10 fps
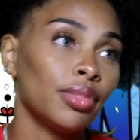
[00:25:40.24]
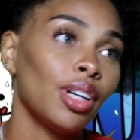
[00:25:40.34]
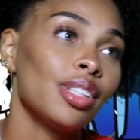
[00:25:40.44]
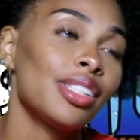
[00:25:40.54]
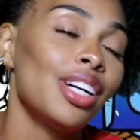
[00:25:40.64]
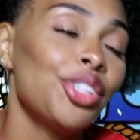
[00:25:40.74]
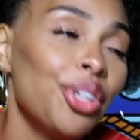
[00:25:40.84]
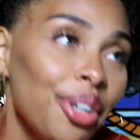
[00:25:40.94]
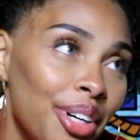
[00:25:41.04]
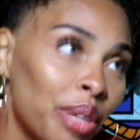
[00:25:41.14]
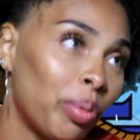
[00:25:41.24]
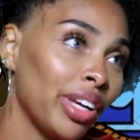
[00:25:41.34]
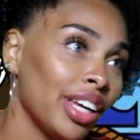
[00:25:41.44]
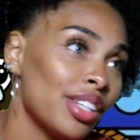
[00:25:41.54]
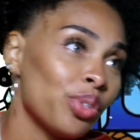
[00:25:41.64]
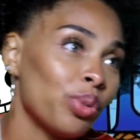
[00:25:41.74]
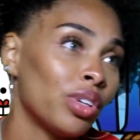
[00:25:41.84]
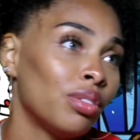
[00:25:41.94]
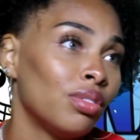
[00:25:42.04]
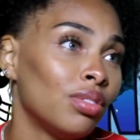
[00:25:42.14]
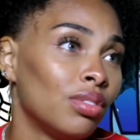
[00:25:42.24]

Sanji, hurry up and get to him.